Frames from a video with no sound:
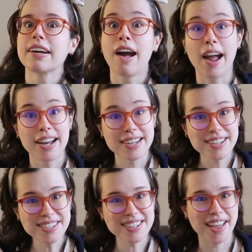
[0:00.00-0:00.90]

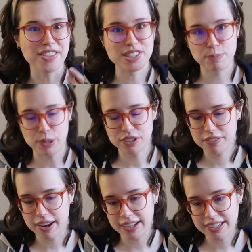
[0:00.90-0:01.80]
kindness and the spirit of
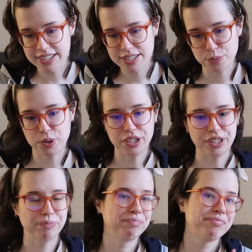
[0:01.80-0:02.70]
kindness
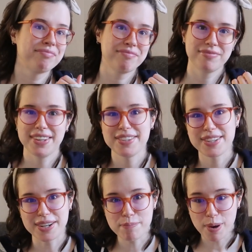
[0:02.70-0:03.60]
were
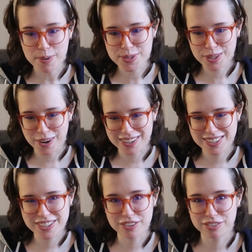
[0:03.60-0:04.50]
sending
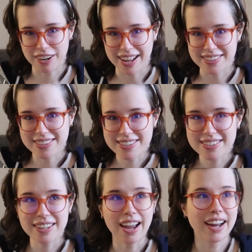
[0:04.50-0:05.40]
postcards to
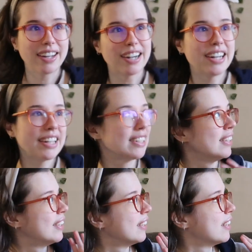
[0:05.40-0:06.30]
friends. I got
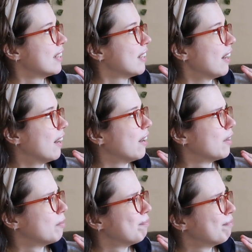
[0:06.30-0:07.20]

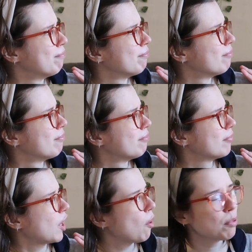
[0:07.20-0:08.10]
a
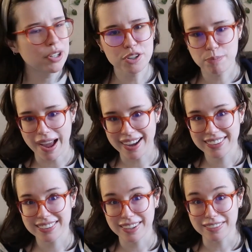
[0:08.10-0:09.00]
couple years
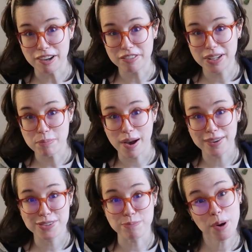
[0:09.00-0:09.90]
back a lovely
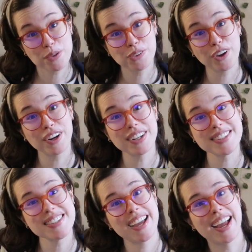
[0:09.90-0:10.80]
box of
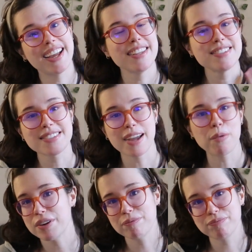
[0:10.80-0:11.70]
postcards, and I
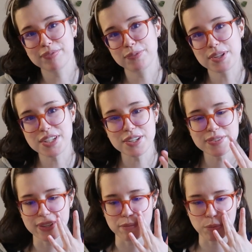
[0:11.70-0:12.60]
want to
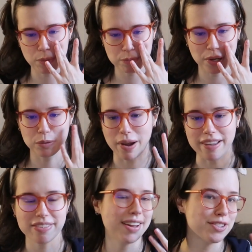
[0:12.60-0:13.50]
use them. And what better
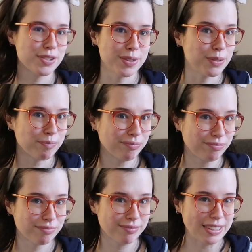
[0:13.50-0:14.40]
way than to,
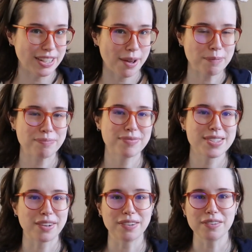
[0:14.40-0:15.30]
you know,
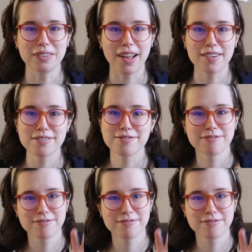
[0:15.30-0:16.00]
send a little love